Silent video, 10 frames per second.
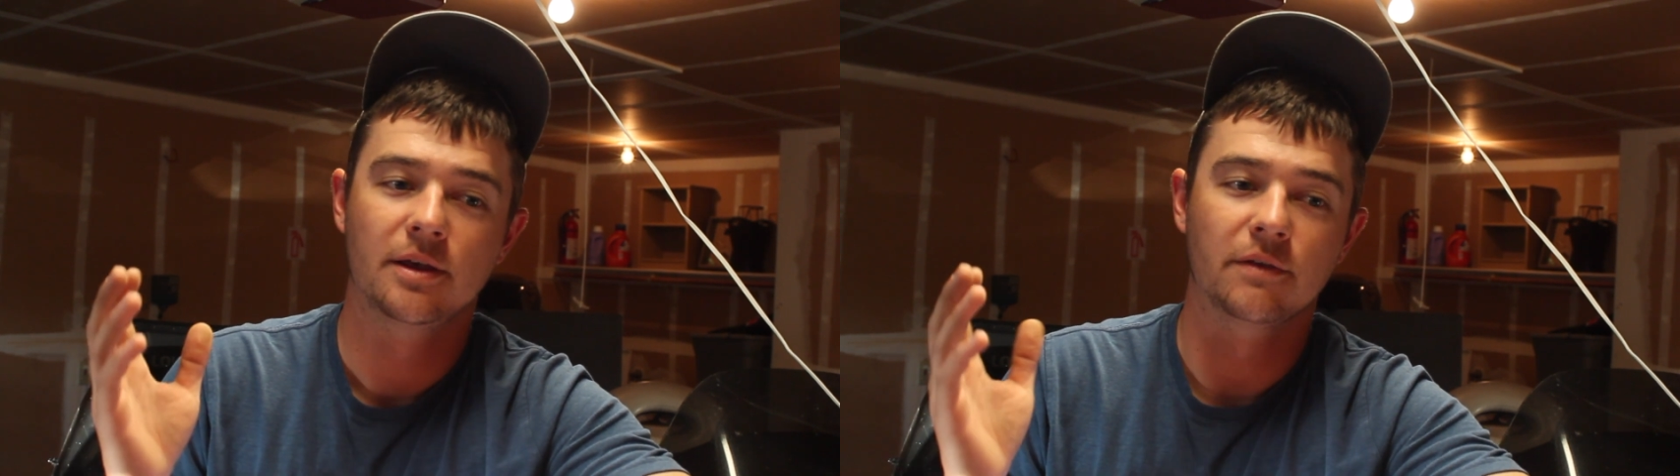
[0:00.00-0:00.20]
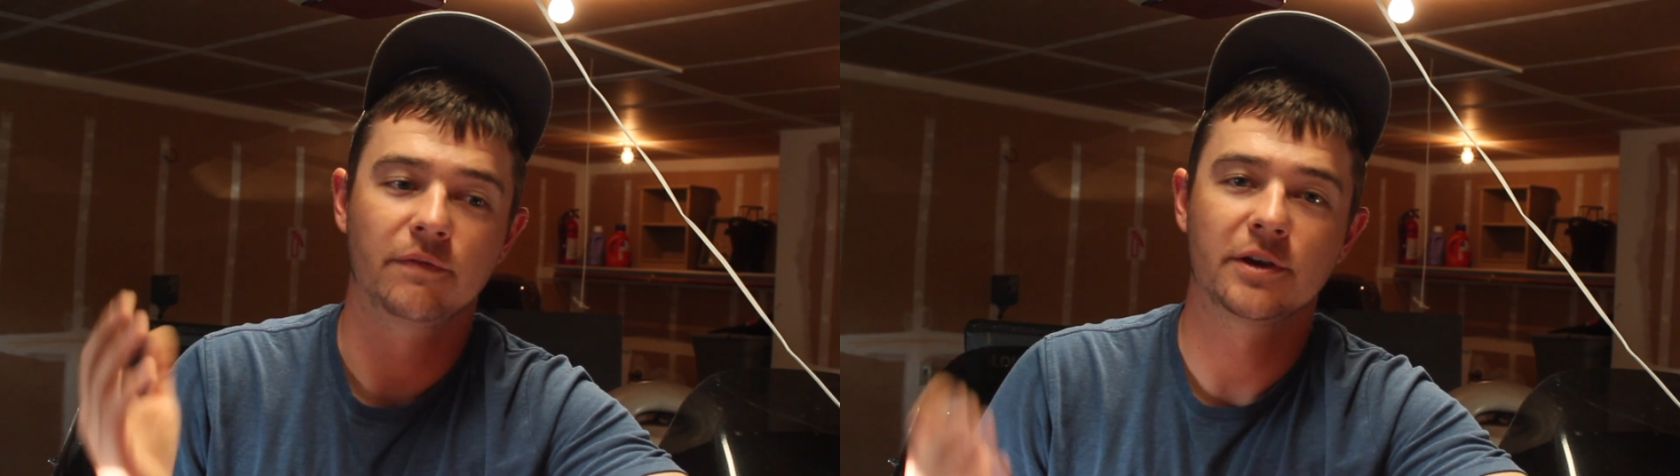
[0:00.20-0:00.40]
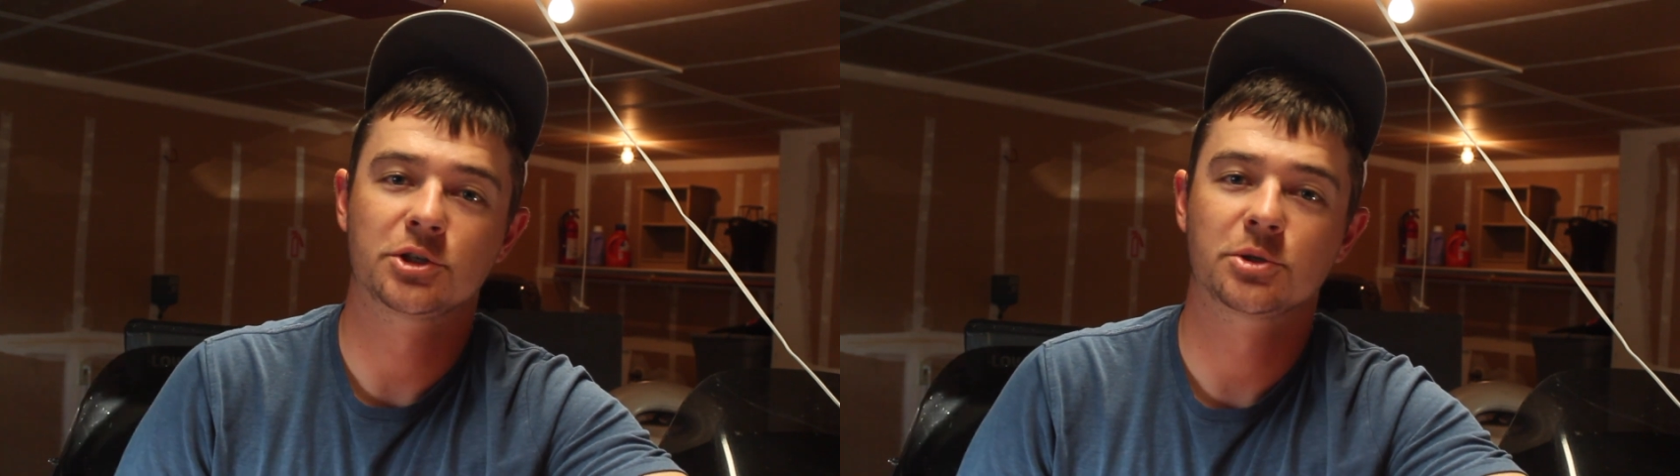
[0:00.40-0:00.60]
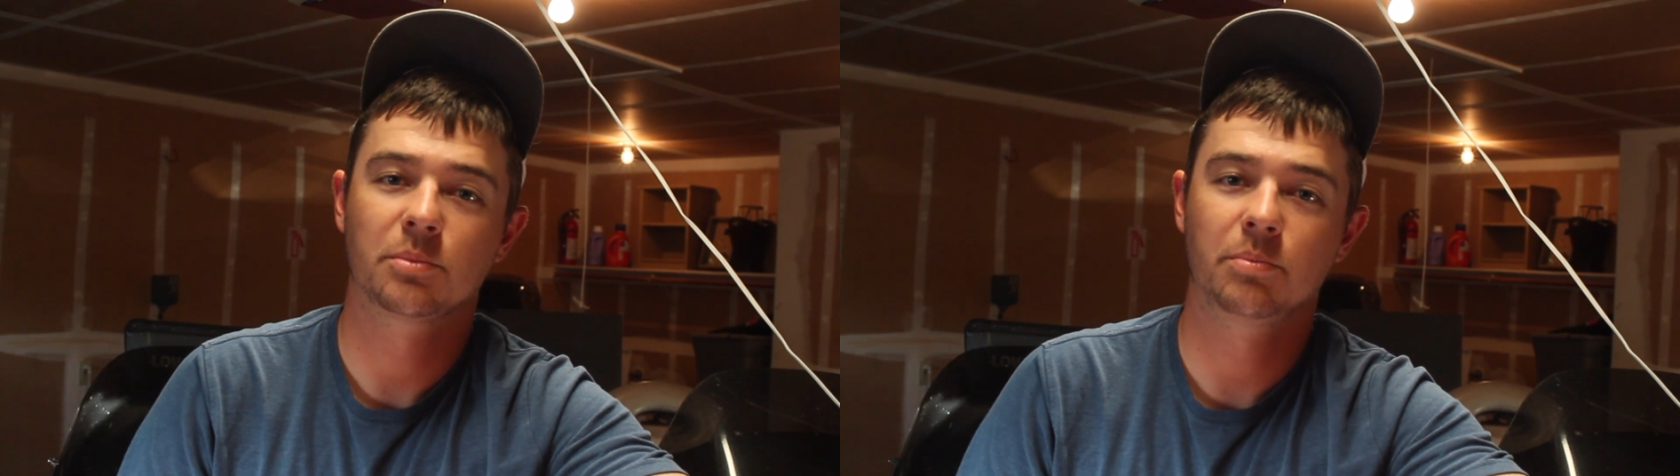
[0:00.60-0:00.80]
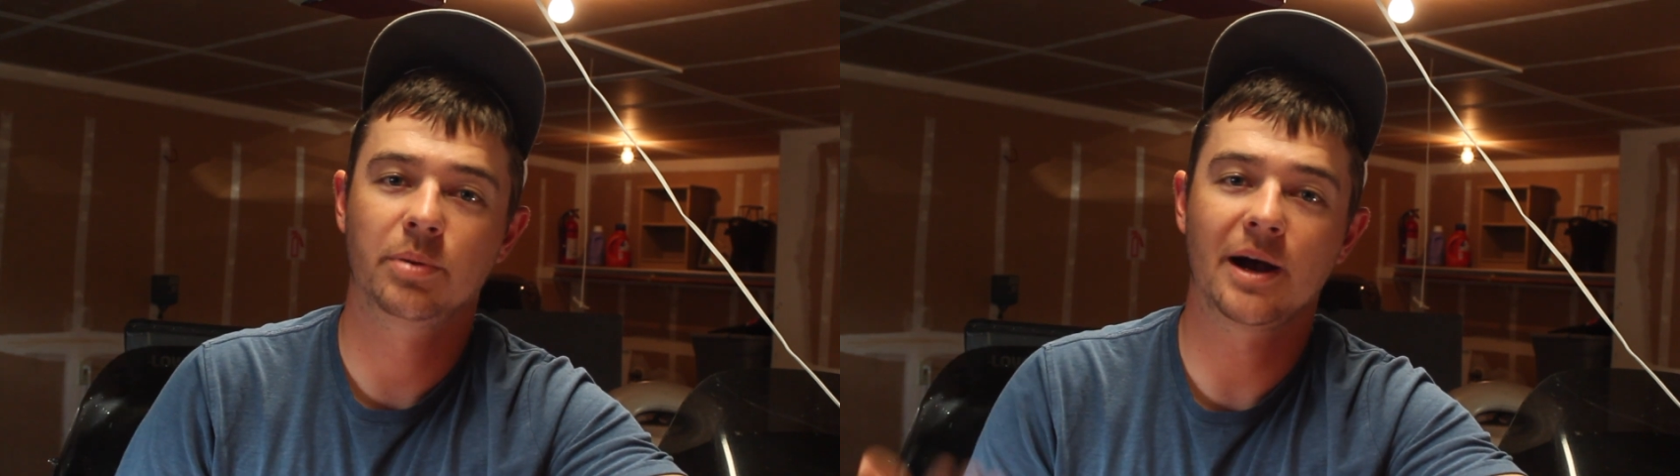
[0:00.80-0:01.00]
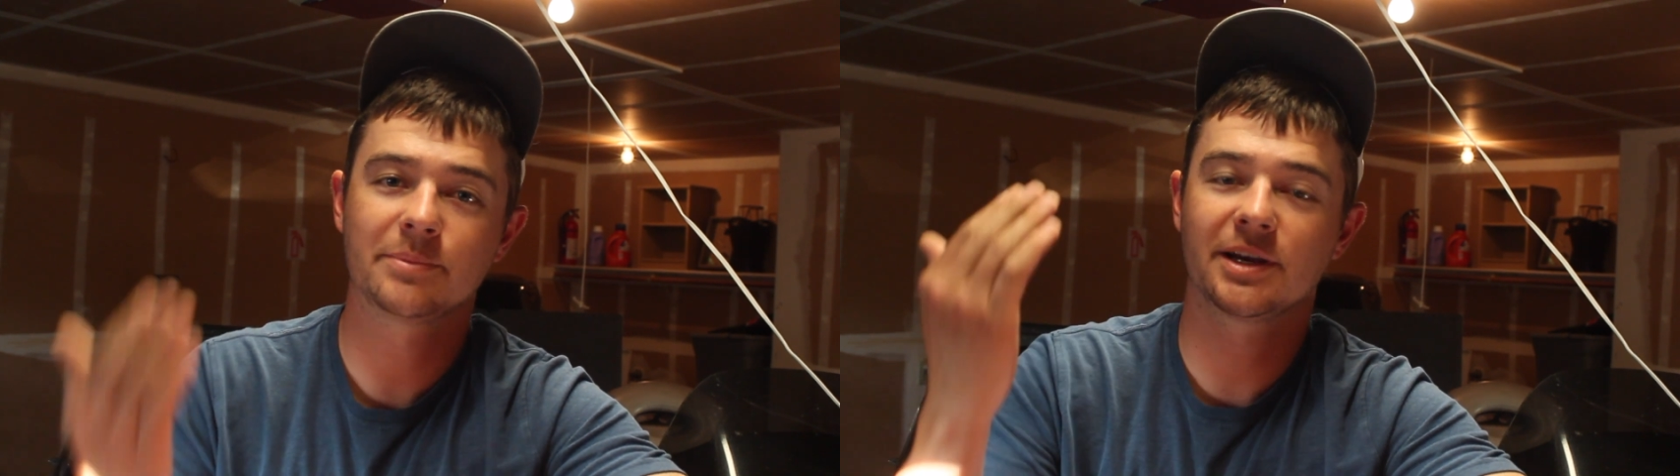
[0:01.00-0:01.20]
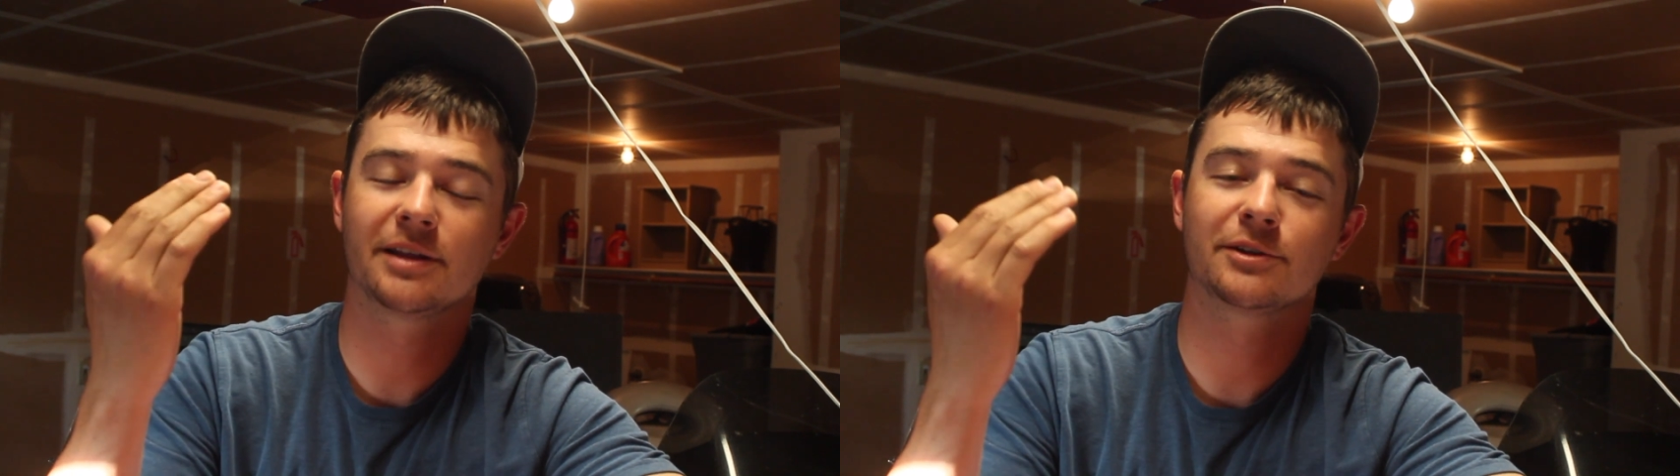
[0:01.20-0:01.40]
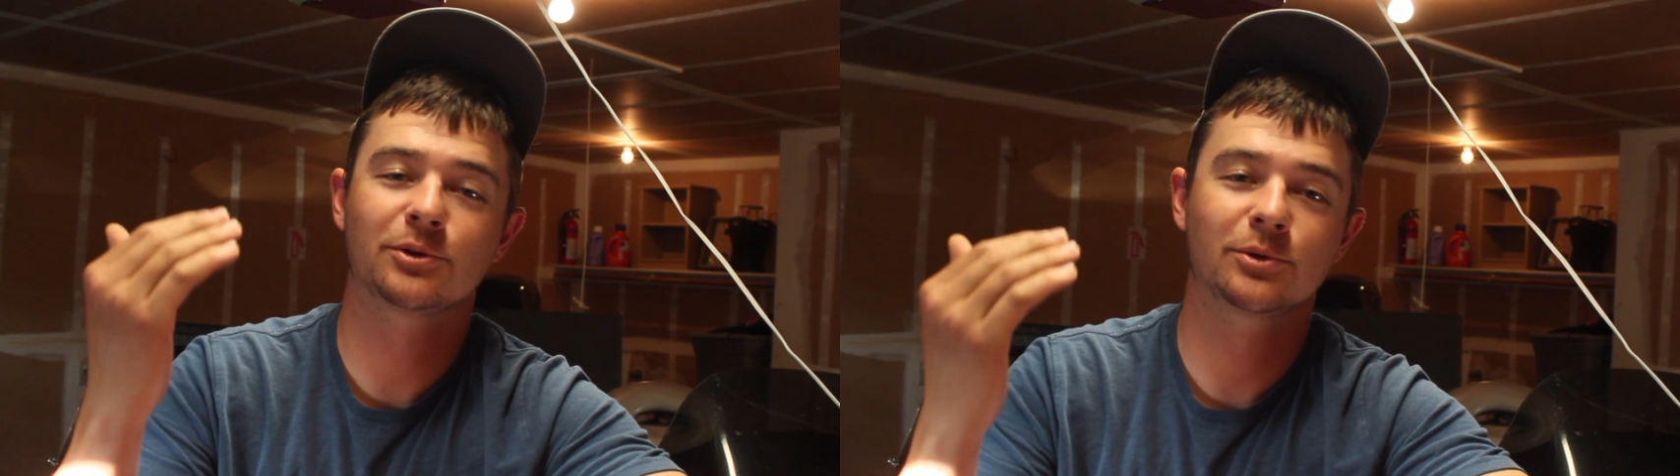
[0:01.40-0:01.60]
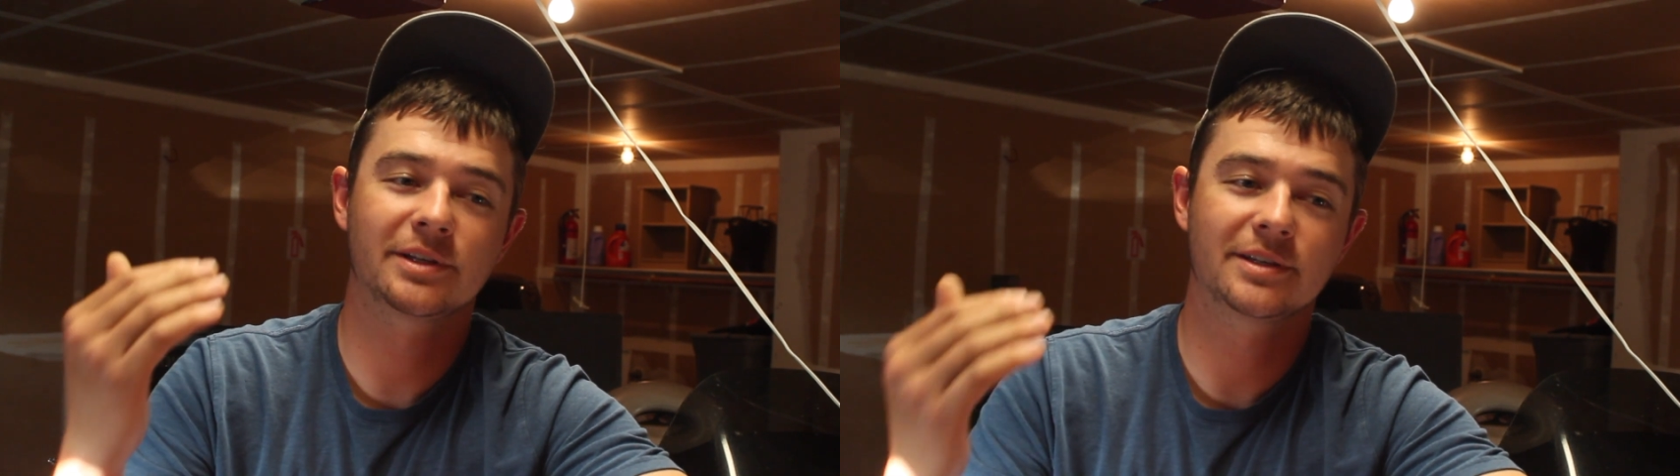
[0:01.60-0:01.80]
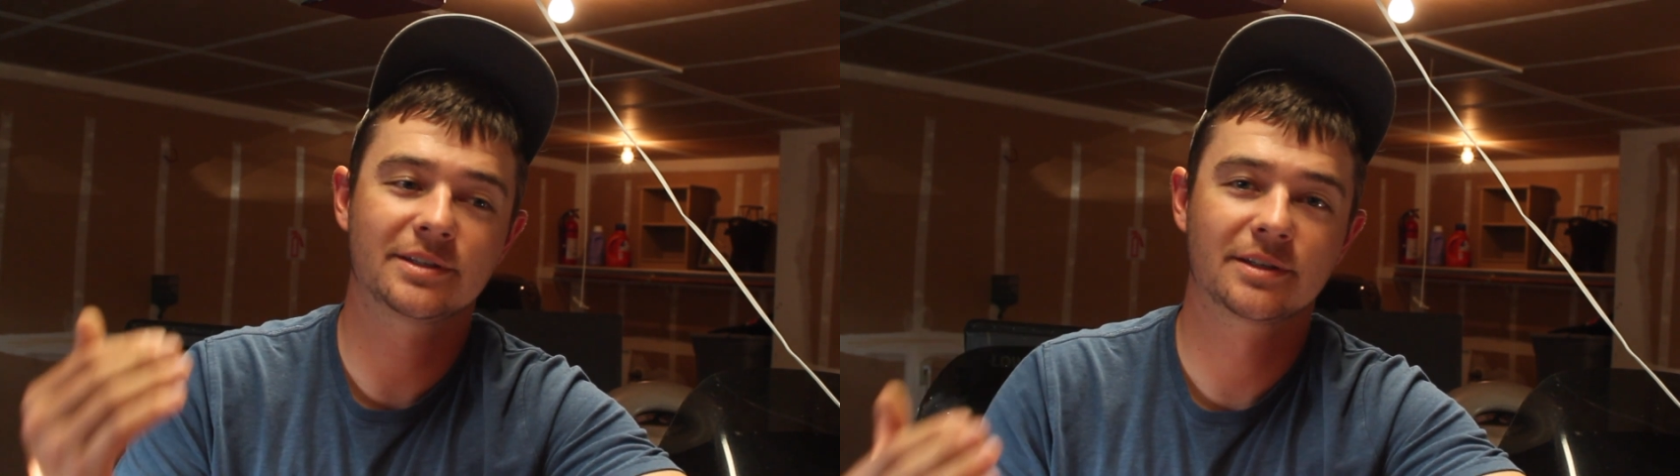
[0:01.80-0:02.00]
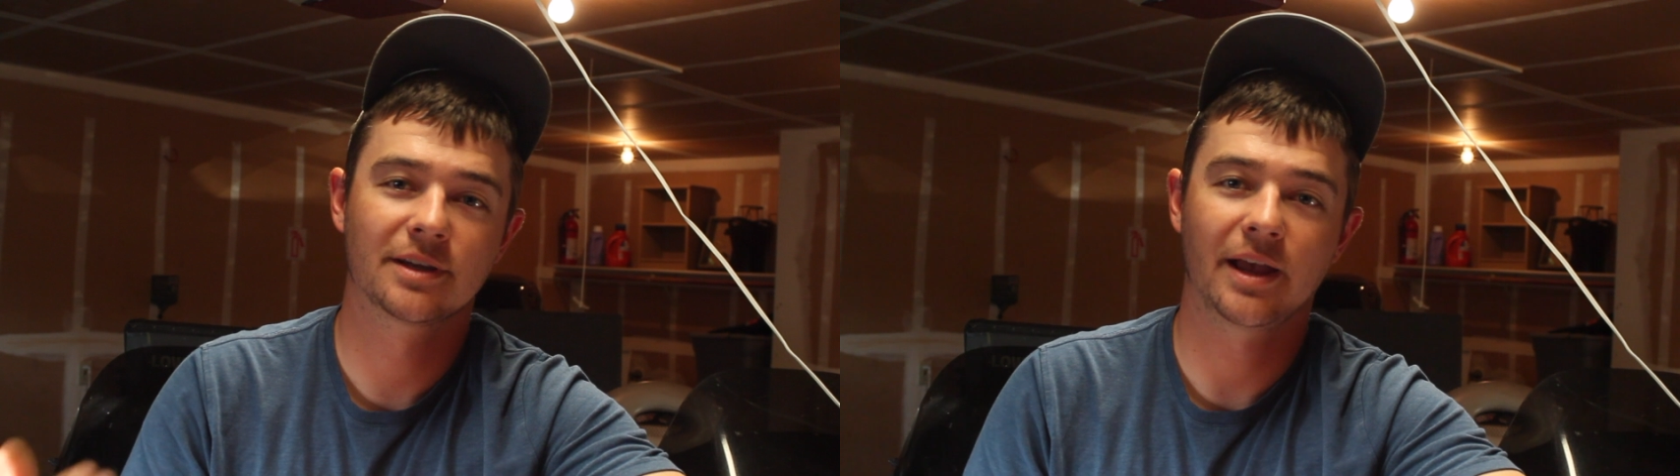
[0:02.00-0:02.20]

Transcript: the fish pops out of the tules